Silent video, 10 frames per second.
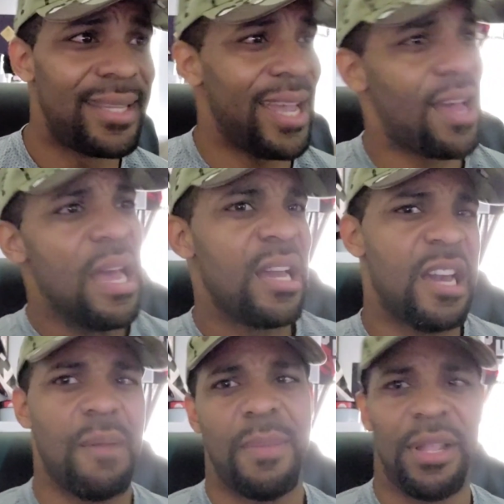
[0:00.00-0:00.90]
Then
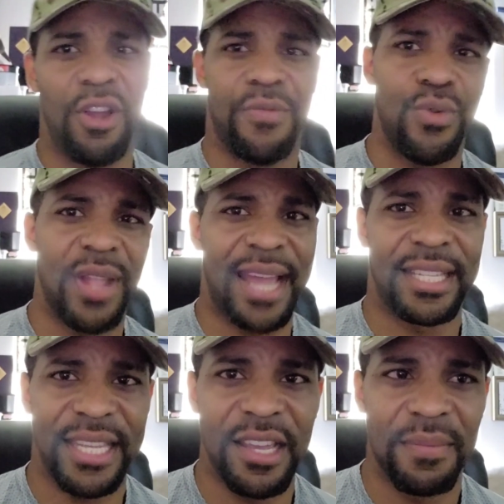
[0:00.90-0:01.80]
comment below if you
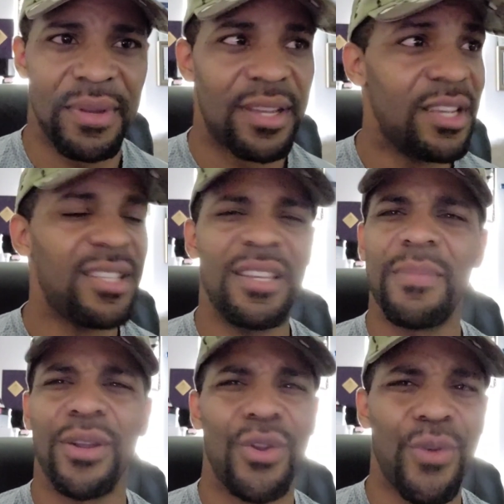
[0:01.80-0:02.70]
like tip. It's
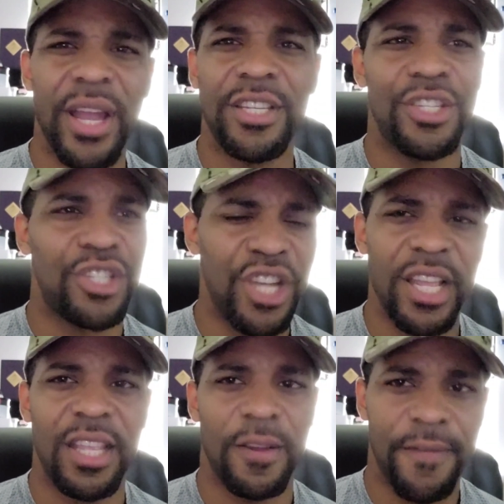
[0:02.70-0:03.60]
some of the cringiest
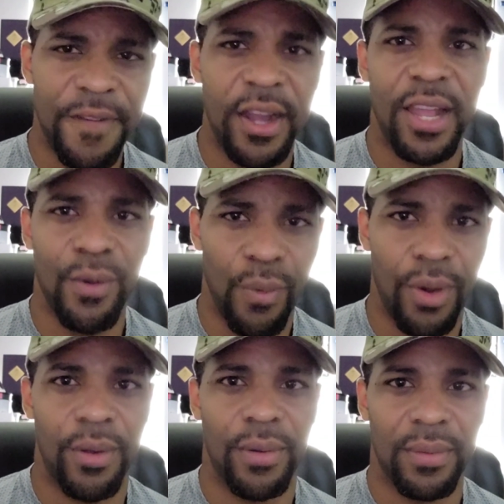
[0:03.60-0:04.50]
shit in the fucking
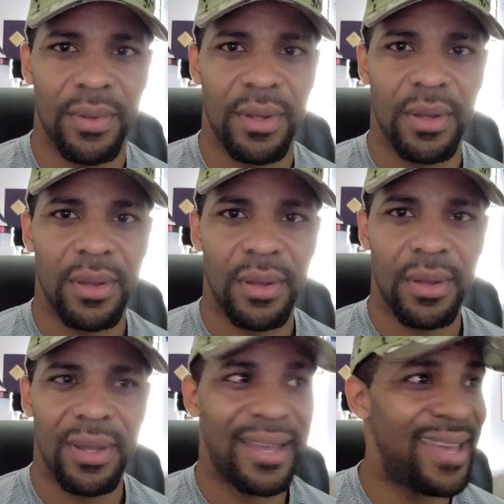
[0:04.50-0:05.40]
world.
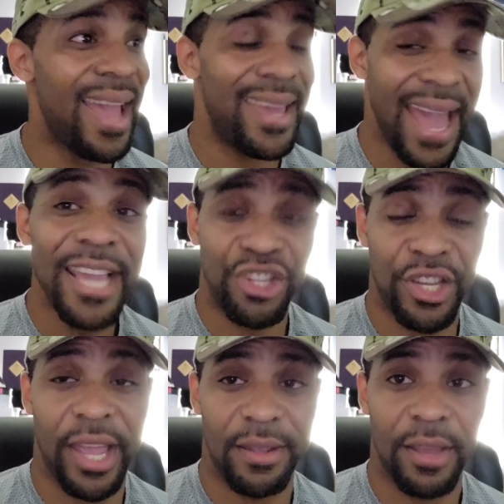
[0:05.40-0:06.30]
G gay
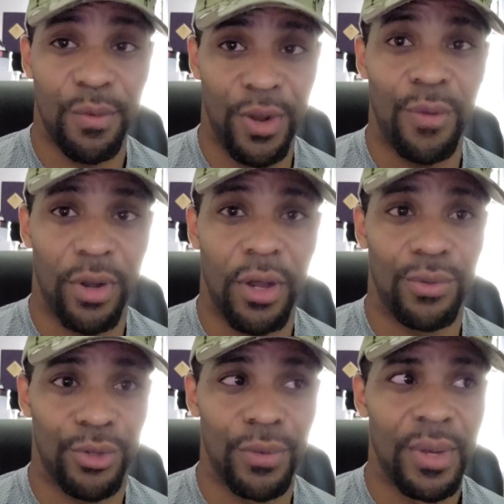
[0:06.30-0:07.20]
shit, if you really want to
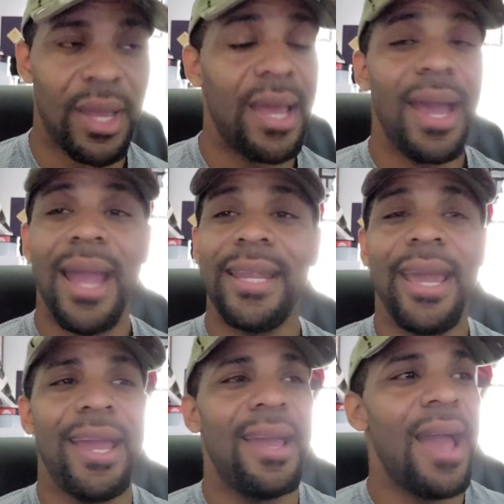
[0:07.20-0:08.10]
know the truth. And
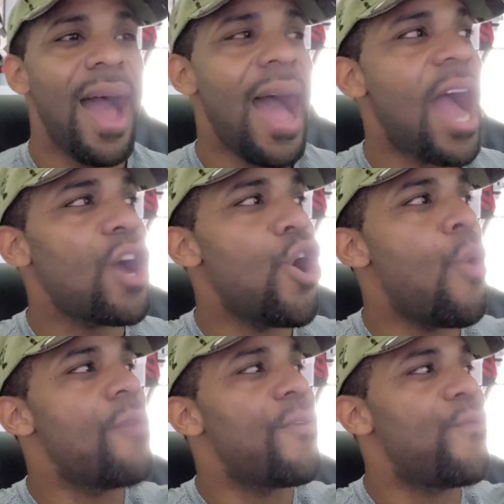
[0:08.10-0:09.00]
then I
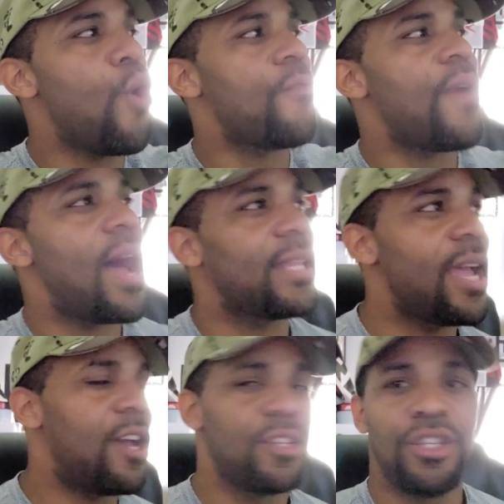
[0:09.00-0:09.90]
go away for four or five
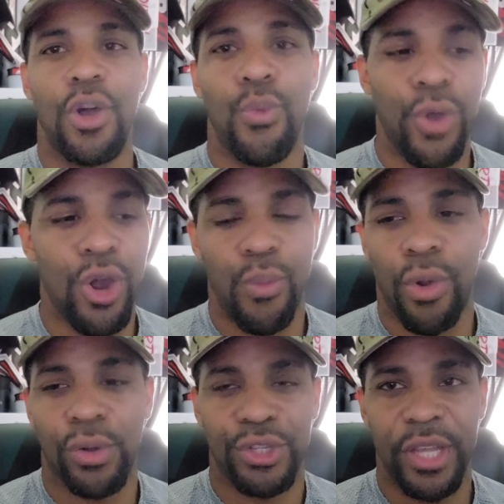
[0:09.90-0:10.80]
days because you know real
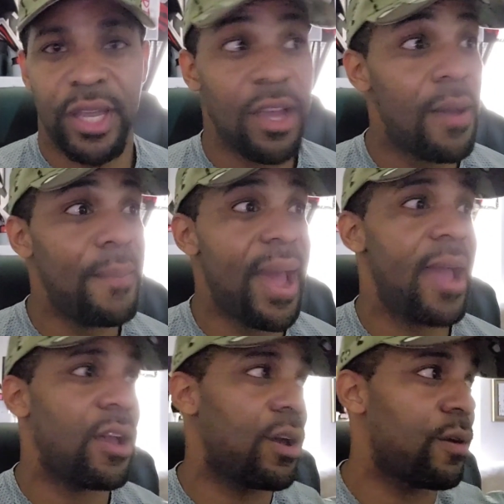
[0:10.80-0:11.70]
world shit. Come
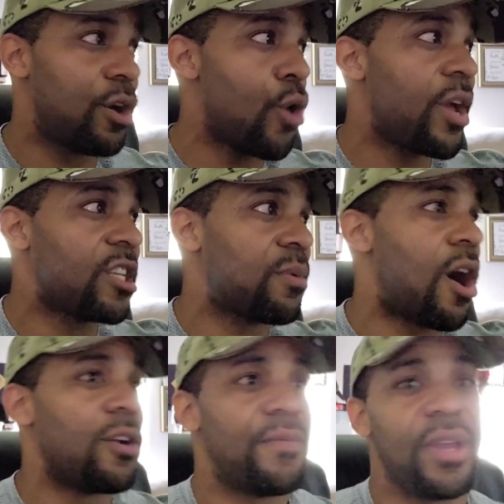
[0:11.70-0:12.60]
back, go catch
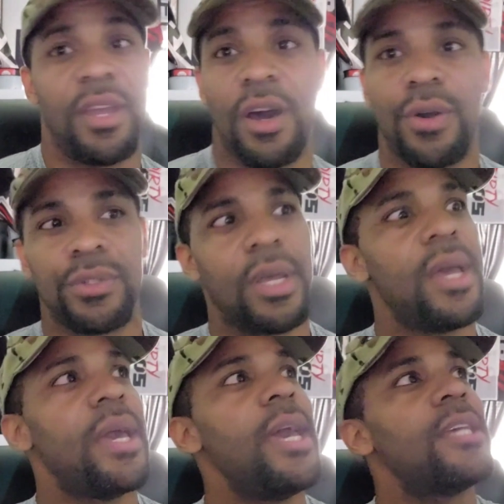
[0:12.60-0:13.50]
my all the videos.
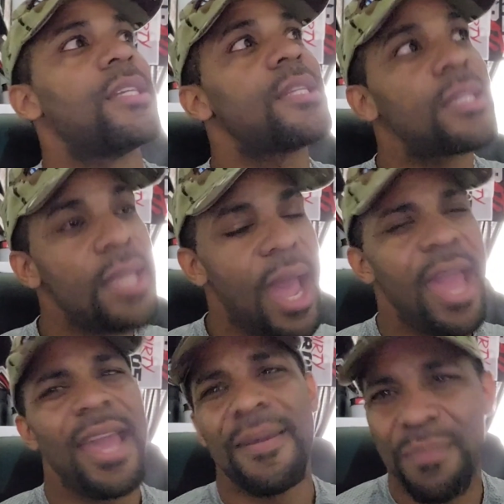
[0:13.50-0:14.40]
It's the
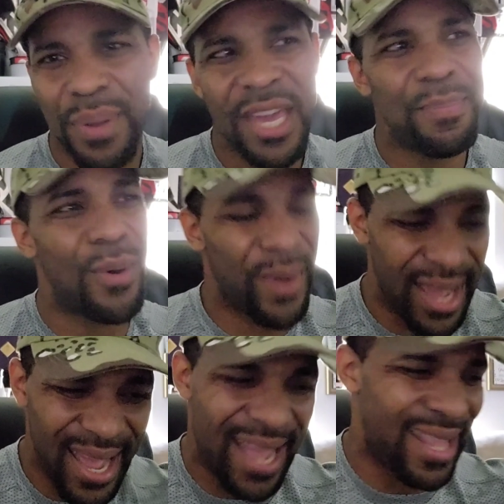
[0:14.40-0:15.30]
same
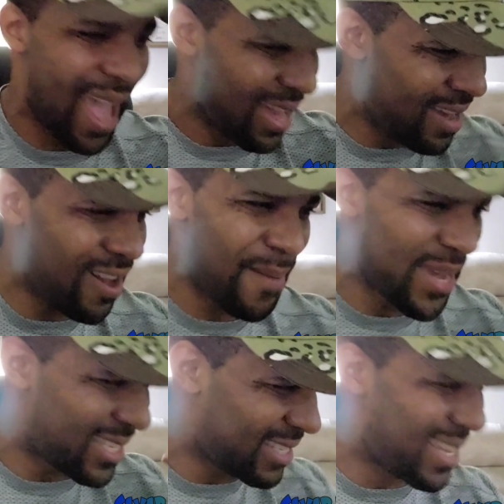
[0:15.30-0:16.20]
people in that
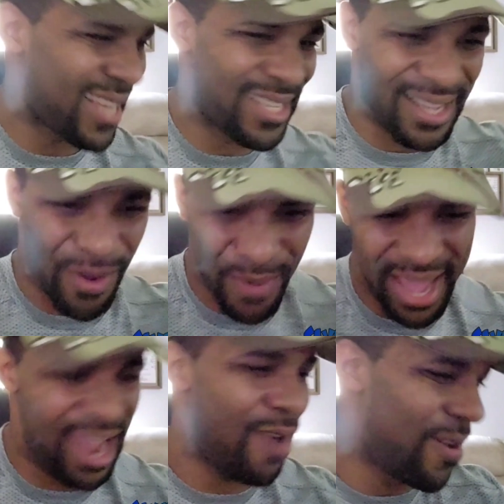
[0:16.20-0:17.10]
comment section on
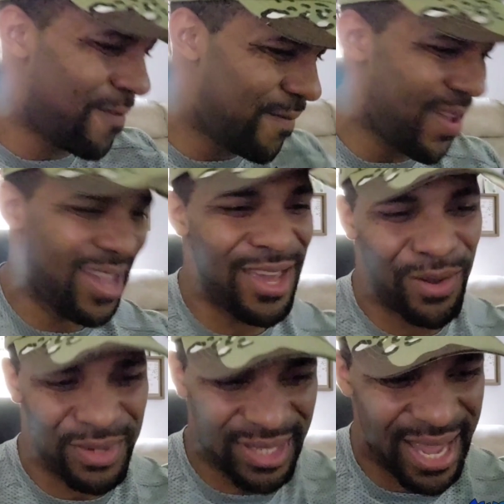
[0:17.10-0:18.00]
every
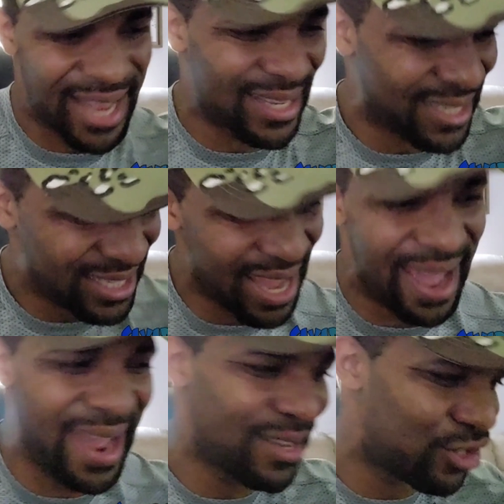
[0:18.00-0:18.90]
video saying the
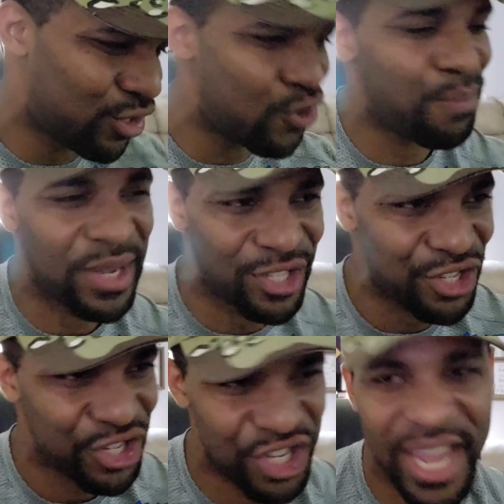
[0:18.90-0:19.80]
same stupid
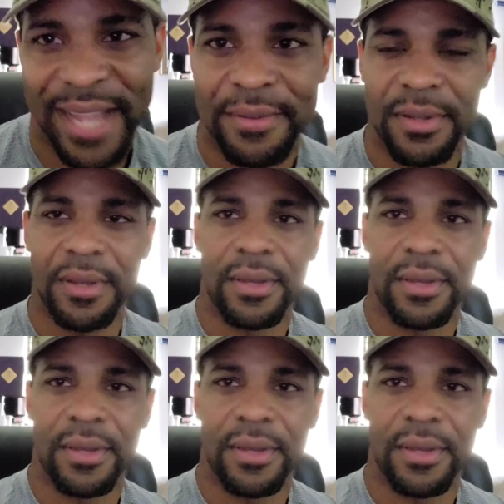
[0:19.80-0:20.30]
shit.